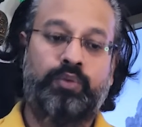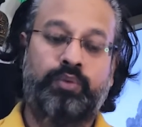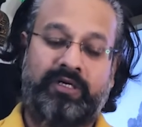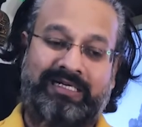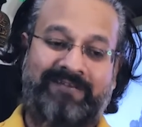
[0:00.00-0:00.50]

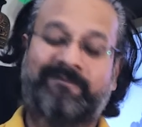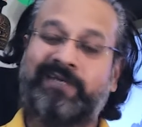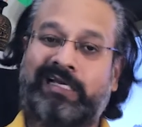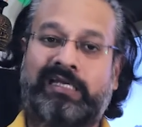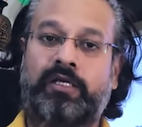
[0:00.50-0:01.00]
were
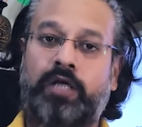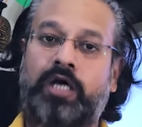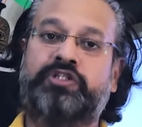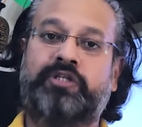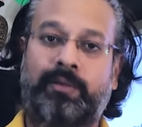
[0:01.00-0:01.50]
definitely a
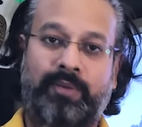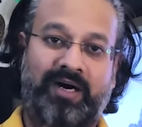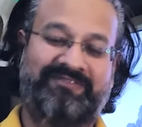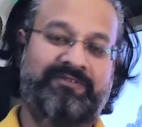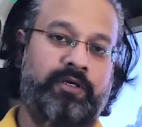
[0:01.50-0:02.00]
notch
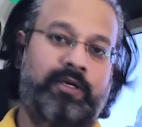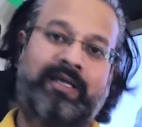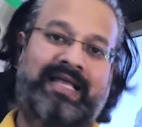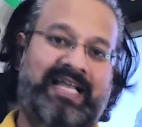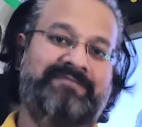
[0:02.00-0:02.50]
above
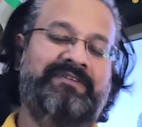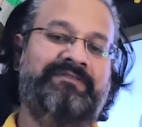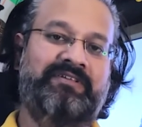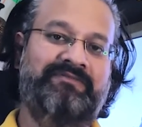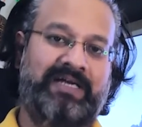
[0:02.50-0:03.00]

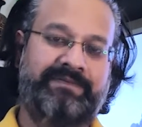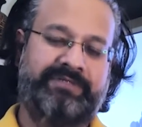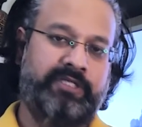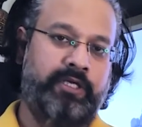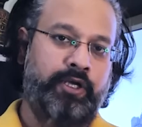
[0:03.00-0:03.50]
S55s,